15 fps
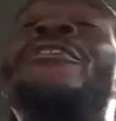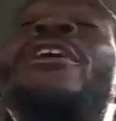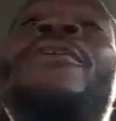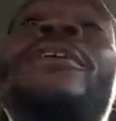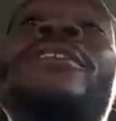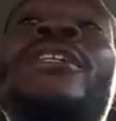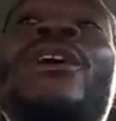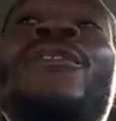
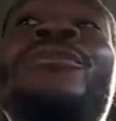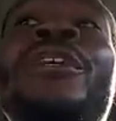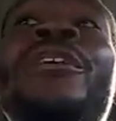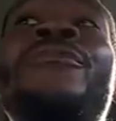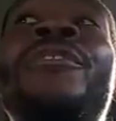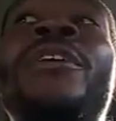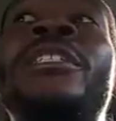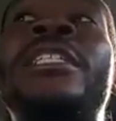Very tough
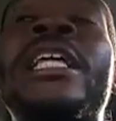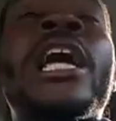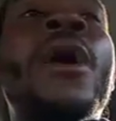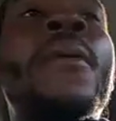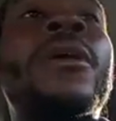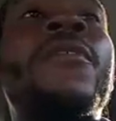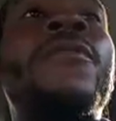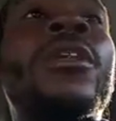defense. They
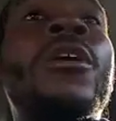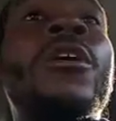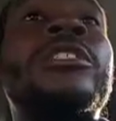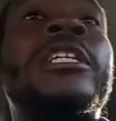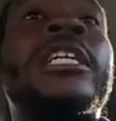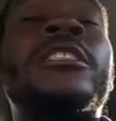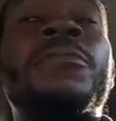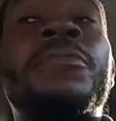coming off a
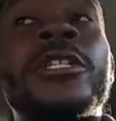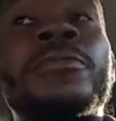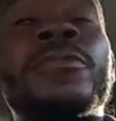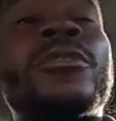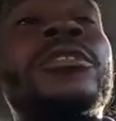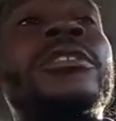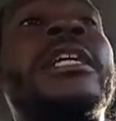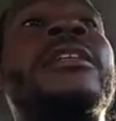loss against the
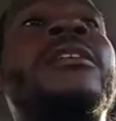Pittsburgh